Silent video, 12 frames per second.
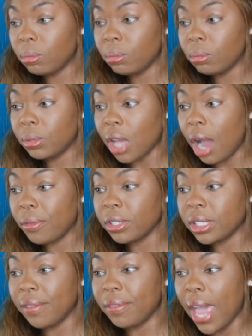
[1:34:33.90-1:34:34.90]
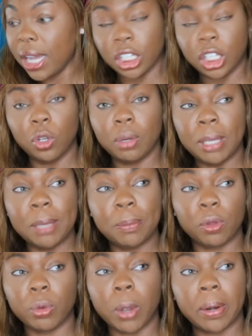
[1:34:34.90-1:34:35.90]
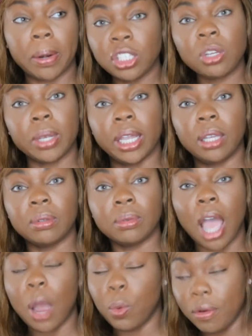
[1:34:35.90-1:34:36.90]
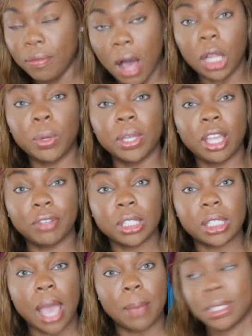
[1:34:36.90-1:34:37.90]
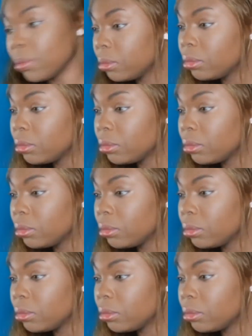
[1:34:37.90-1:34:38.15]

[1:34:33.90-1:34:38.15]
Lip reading: Sovereigns have executed people throughout history. I will follow in their footsteps.